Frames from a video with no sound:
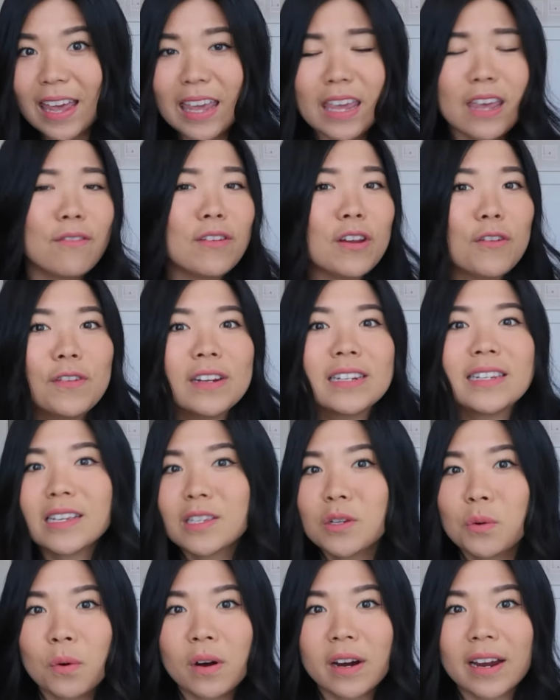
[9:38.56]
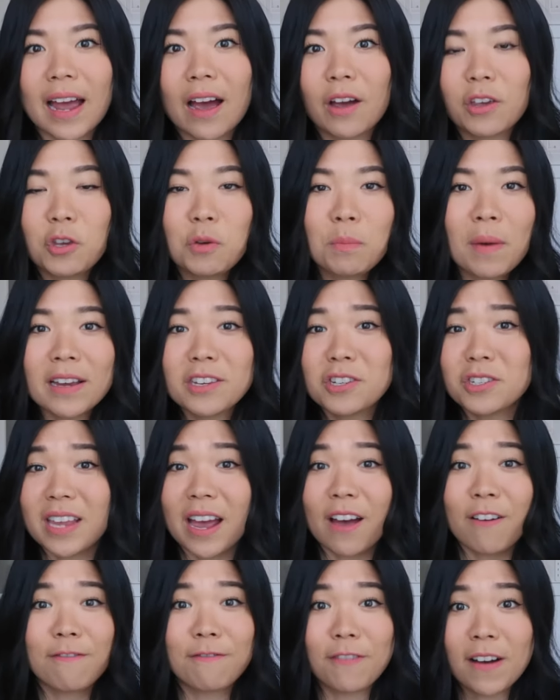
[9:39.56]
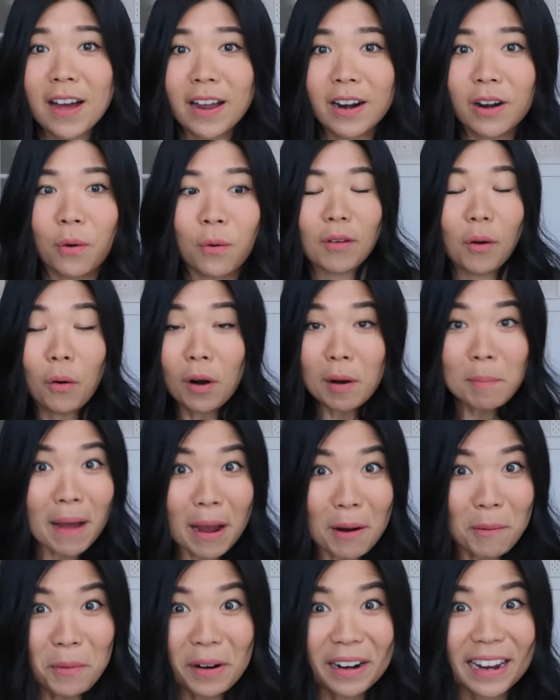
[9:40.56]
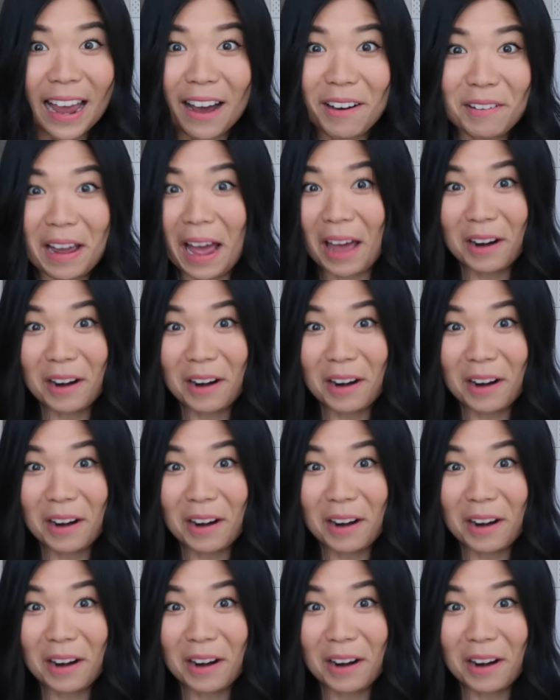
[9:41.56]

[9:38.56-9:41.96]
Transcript: Even if it doesn't work out, you might just have fun, or it might work out.